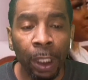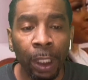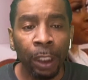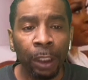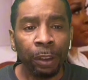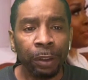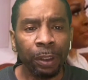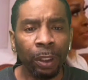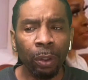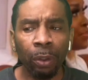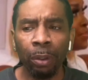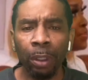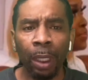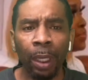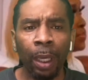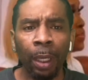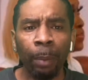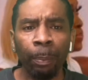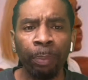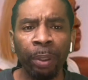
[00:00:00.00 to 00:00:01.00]
So
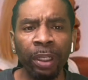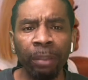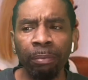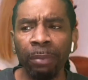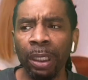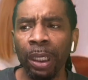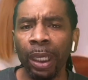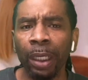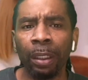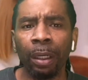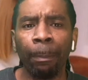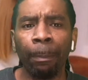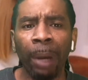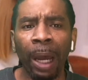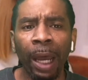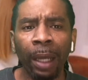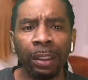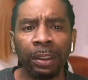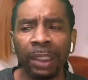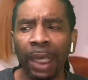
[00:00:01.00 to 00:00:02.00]
put me in a
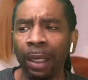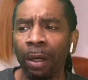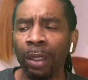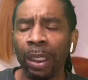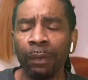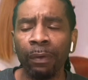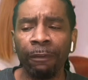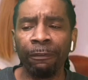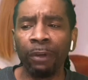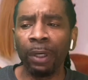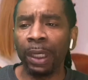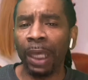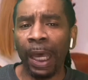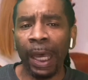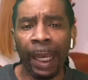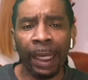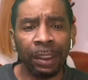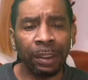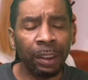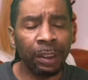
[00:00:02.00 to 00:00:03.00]
box. I don't give a fuck
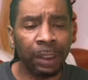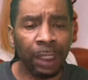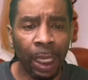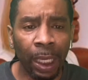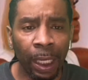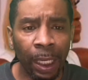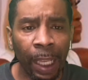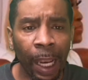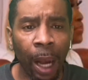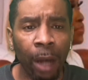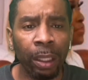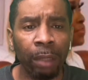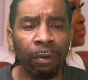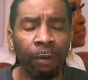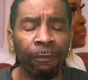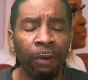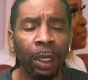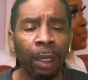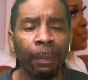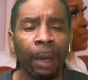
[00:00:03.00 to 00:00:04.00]
how it's designed. I don't give a
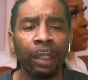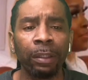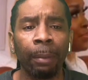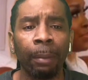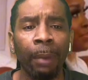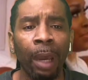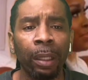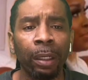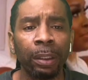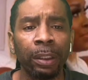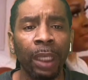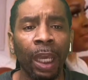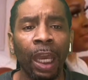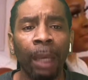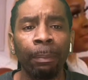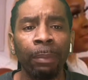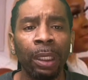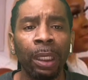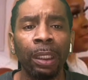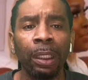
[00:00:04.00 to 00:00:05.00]
fuck about the amount of time
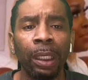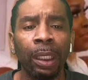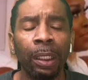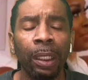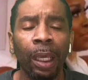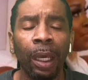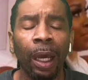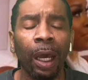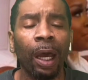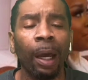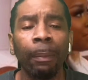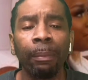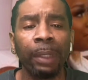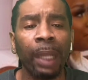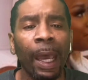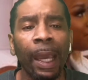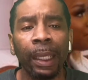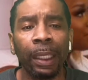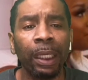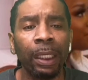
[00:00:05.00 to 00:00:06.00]
being in there. I'm
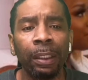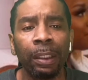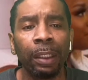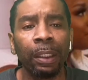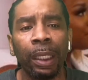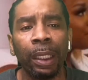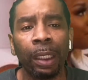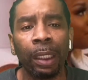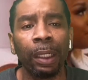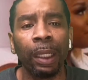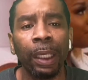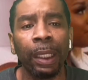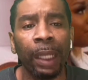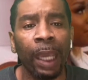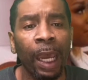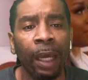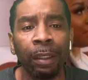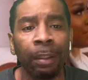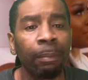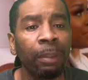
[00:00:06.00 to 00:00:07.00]
not getting in there to lay
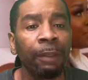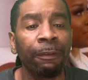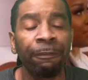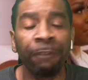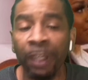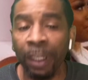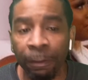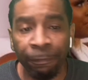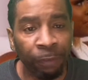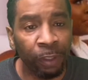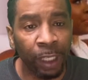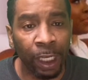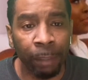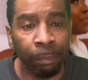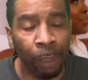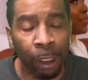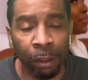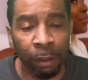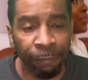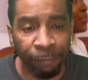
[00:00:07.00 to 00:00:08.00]
down to be fitted for that
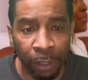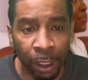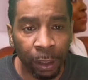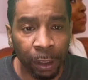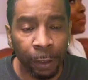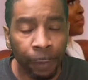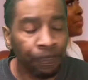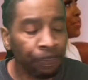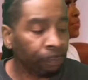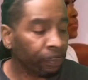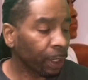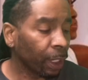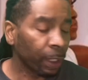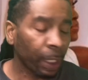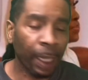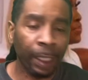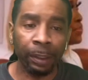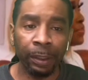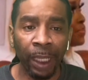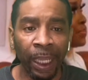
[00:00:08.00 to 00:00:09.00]
motherfucker. And
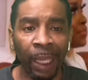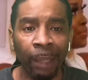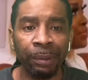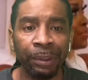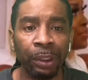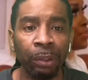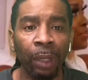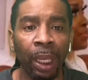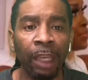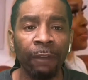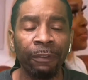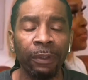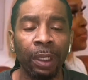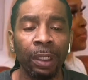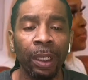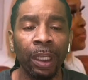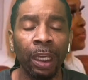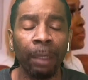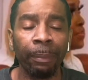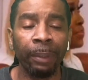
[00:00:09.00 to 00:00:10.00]
I damn sure ain't finna
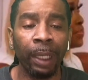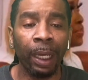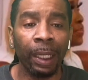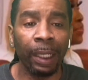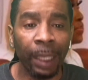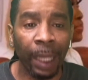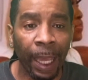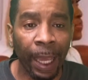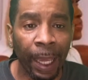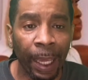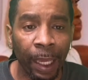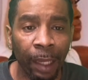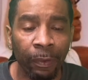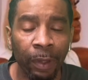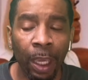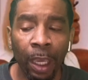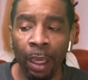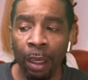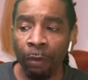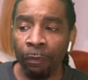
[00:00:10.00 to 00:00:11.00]
lay up in there alive
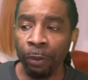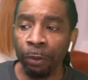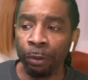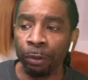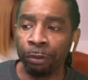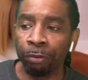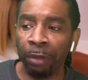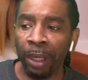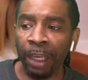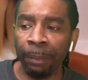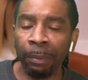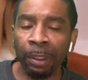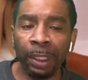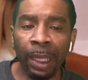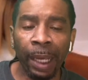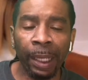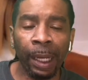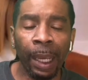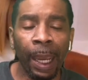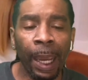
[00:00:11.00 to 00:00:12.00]
for you to drag me
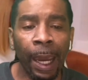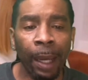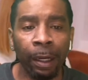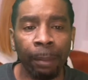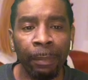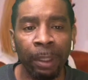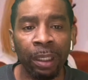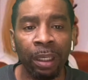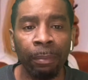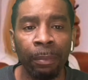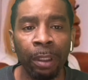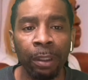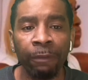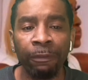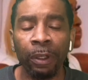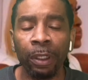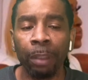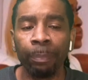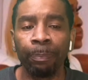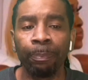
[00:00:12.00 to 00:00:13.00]
down the aisle to make a
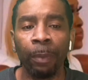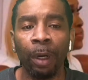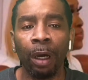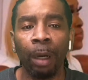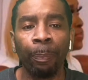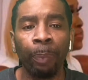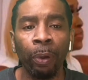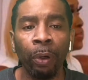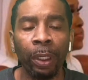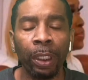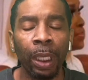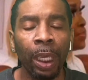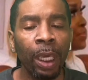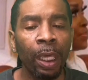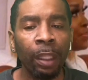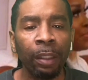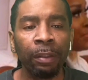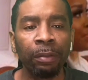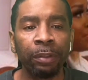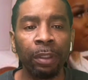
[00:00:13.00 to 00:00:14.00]
motherfucking point.
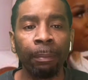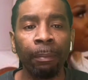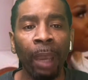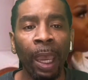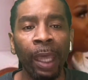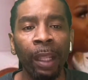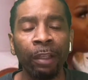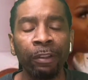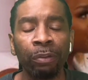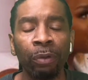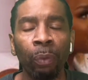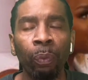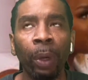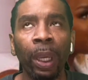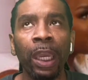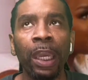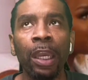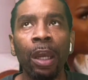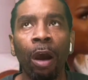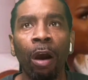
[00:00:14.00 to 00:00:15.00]
The dramatics were
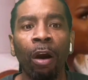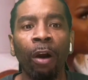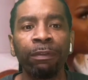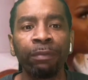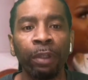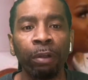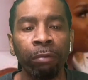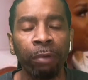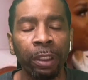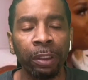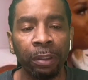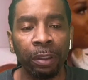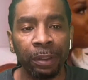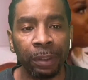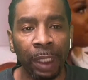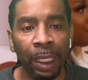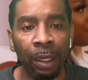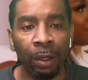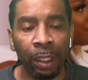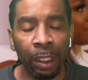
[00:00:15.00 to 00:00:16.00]
way off the Richter
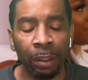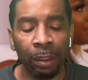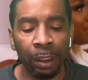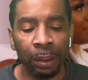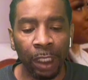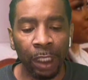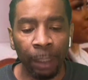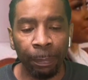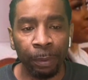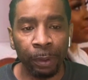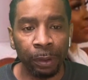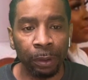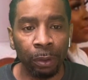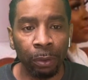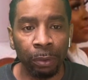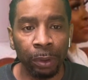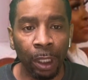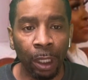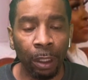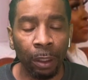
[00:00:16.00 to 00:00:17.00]
scale in this
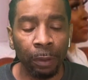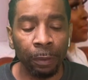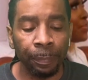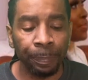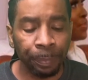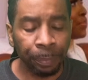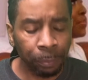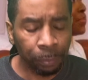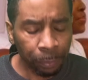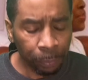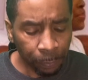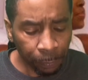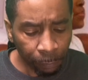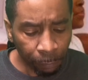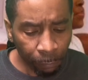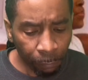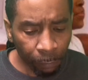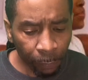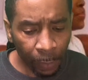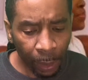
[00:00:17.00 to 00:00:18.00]
episode, y'all.
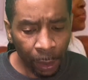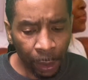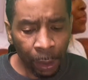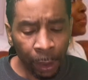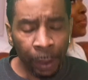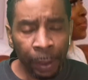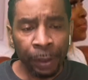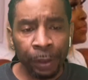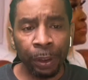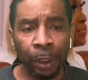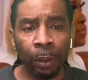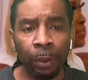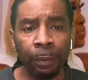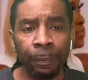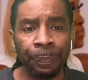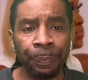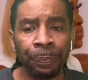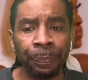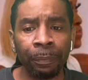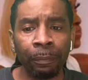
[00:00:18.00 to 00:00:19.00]

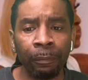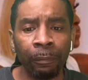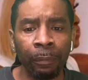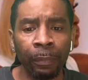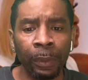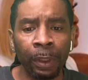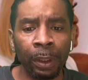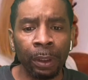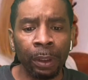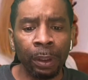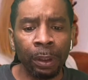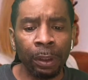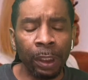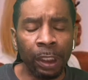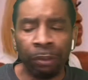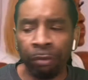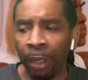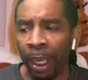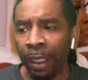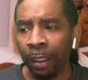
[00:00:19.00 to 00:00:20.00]
So they
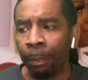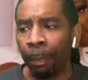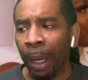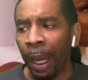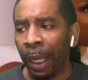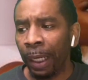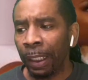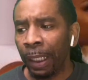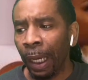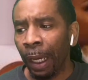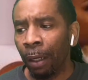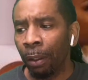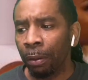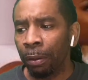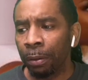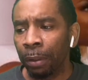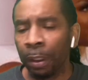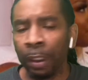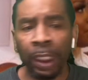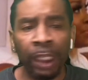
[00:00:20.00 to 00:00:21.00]
dragged the body out,
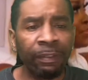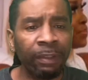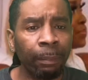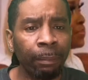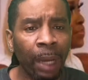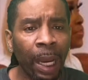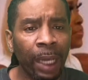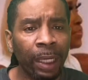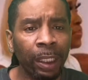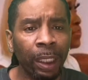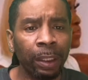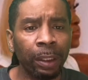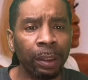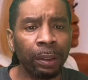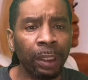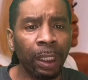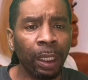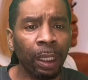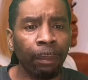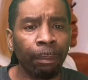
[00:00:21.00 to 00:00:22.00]
the living body in a
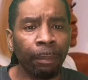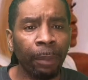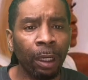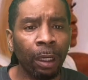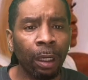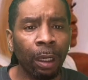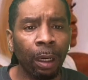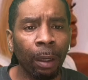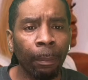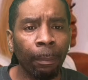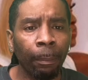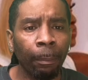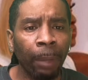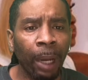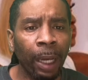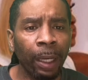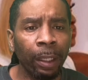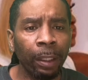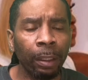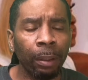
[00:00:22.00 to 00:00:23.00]
dead
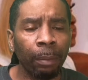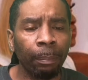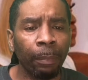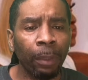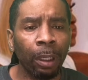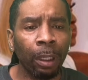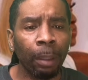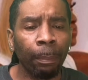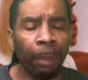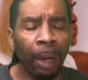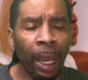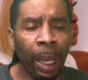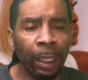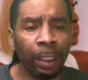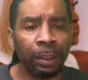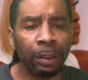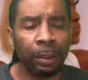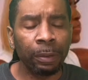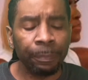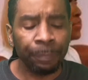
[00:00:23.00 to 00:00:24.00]
body
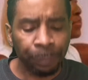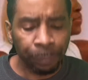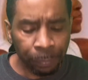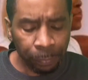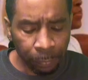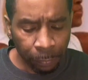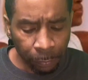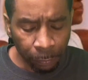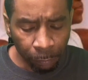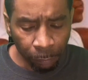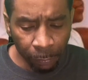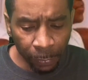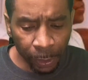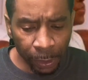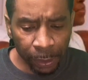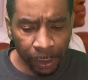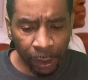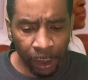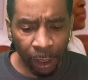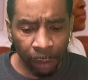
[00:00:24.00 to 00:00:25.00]
box.
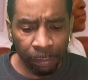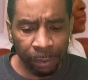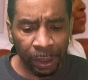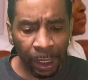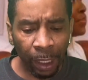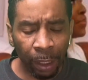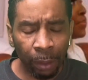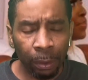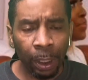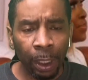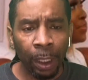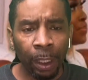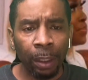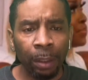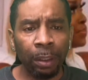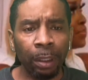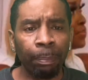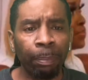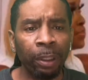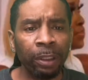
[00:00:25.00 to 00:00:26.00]
She comes out,
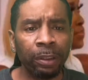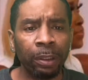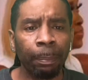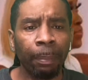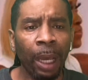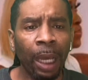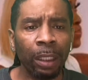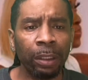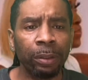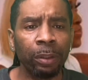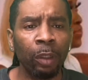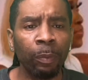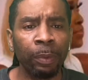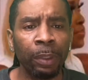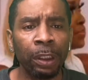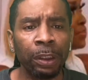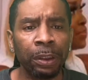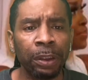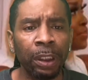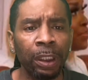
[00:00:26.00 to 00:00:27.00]
they bust the box open
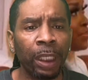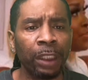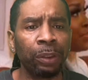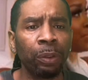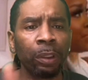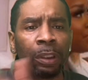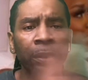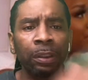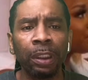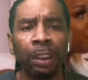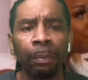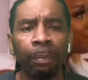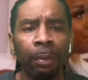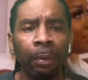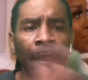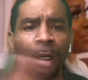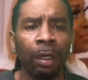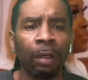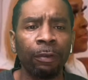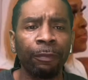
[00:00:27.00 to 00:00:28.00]
and shit, as you can see,
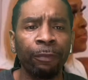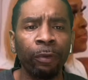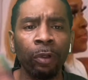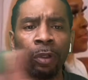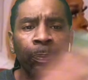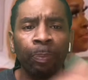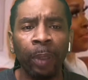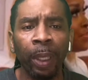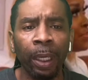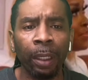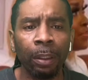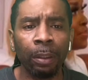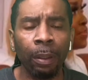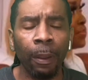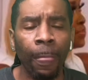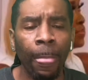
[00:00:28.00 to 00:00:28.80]
full panel.